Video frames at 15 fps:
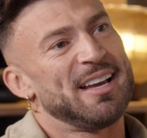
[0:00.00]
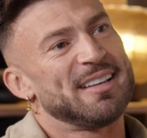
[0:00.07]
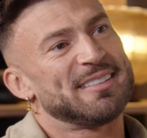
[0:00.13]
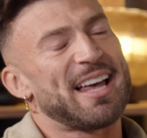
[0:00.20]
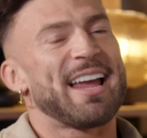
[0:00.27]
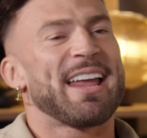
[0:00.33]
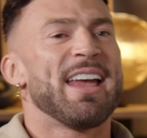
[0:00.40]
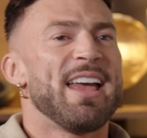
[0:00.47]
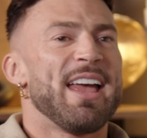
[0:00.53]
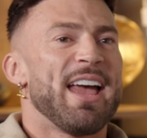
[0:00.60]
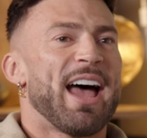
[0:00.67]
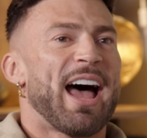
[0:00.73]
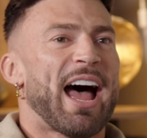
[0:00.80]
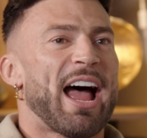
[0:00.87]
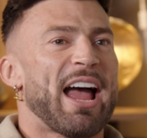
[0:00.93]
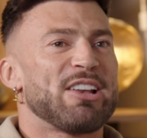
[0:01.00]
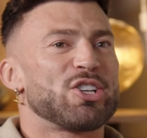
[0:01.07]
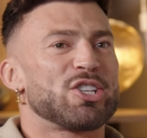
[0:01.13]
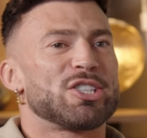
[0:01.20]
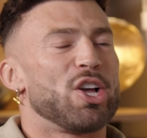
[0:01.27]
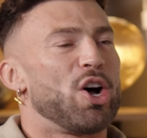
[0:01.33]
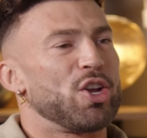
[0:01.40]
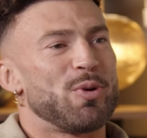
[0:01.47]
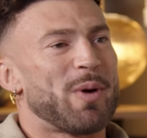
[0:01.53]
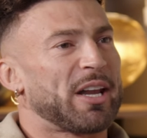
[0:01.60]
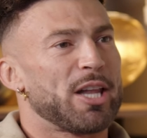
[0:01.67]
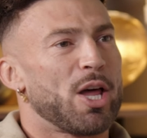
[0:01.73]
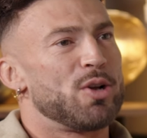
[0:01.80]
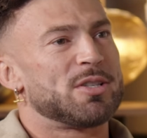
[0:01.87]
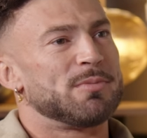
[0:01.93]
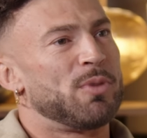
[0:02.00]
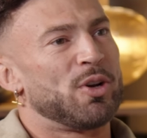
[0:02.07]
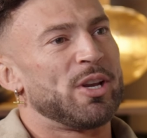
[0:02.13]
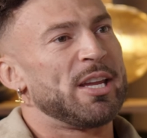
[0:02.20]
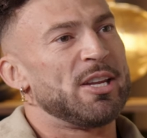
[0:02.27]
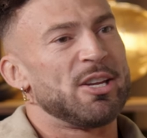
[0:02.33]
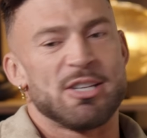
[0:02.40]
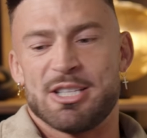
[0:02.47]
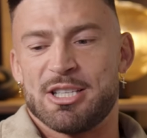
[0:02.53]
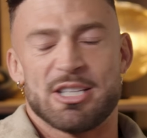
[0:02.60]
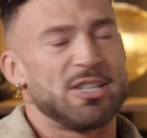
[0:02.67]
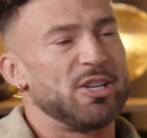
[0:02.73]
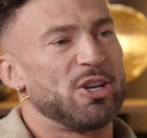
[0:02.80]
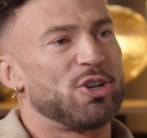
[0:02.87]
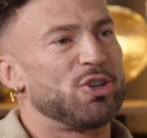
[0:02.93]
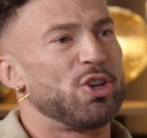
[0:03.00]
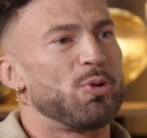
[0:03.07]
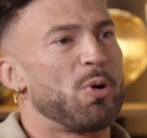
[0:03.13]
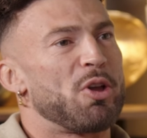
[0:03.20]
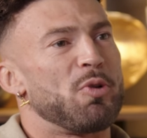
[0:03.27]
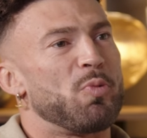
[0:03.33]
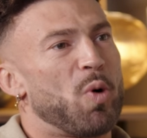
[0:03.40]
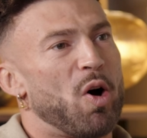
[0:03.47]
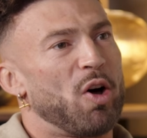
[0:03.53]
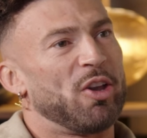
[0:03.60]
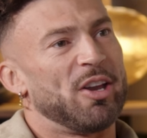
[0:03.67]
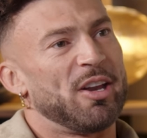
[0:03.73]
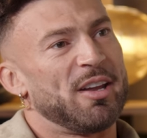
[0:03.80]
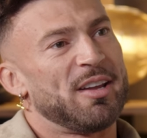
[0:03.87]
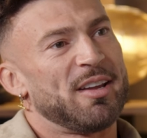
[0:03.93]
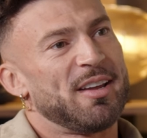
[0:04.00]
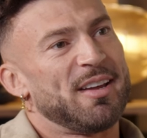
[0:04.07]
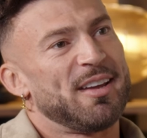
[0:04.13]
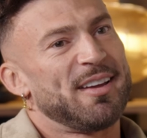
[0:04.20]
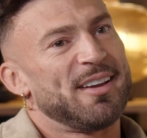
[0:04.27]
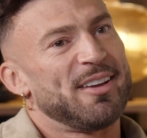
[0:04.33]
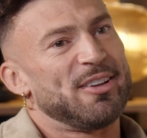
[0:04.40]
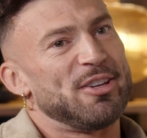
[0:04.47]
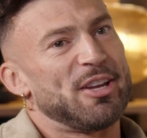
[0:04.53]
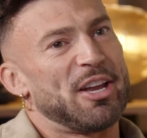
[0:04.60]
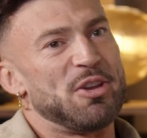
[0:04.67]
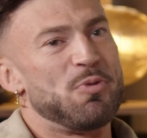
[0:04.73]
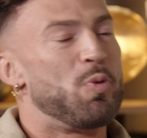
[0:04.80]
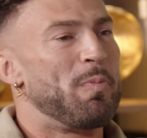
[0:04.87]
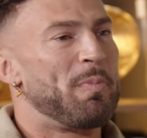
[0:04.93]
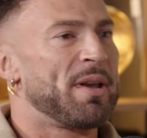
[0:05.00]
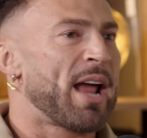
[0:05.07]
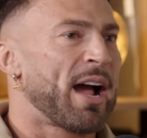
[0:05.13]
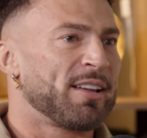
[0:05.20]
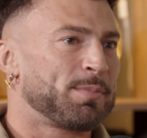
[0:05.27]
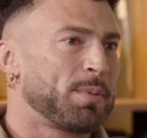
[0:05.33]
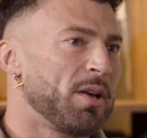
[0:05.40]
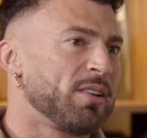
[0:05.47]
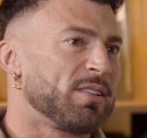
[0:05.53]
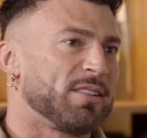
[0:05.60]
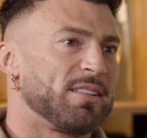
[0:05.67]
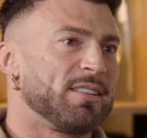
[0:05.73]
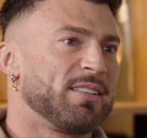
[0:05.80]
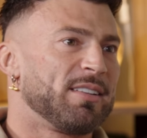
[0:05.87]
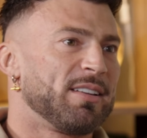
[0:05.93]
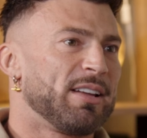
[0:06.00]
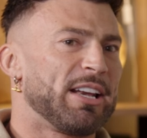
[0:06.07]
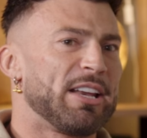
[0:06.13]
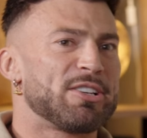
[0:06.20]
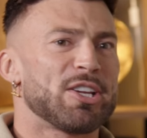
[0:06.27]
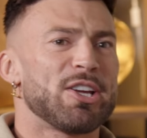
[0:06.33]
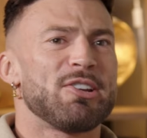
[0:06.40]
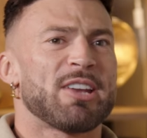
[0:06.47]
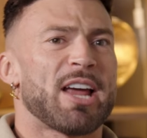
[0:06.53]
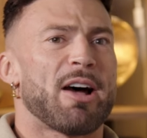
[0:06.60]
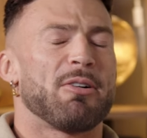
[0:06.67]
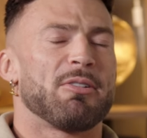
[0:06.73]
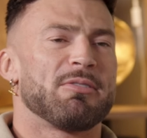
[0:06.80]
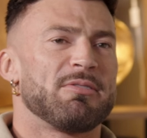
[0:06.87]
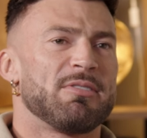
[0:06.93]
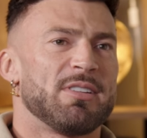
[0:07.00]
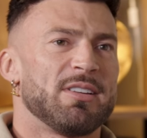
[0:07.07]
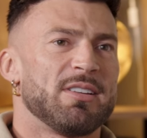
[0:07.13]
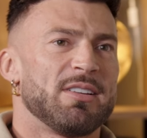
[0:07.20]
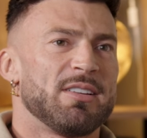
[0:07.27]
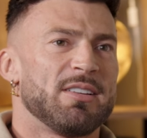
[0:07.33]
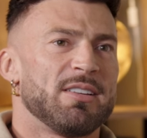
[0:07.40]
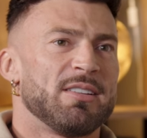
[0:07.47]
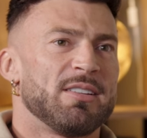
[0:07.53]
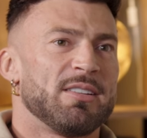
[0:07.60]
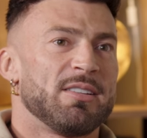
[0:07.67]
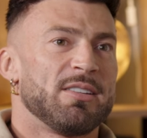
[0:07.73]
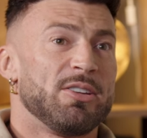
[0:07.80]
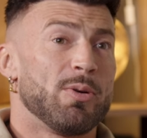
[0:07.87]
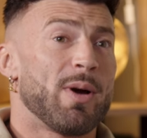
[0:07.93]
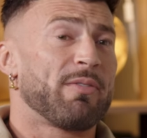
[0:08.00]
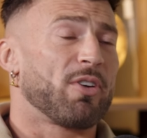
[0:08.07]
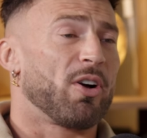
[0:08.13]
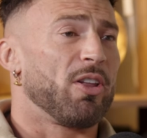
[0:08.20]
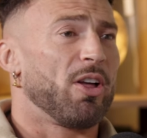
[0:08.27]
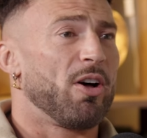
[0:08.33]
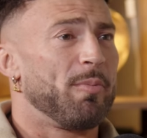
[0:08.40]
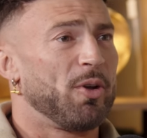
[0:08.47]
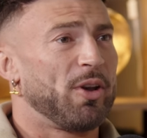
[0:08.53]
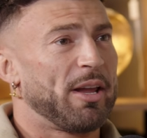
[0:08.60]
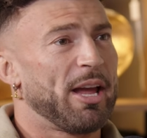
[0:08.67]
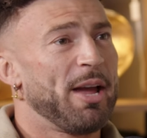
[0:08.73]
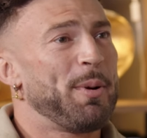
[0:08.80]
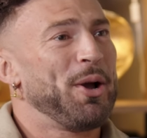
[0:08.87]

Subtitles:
It's like, I just thought you had loads of money, you could do what you want, and you wouldn't be a nice person. And it turned out you have got a lot of money.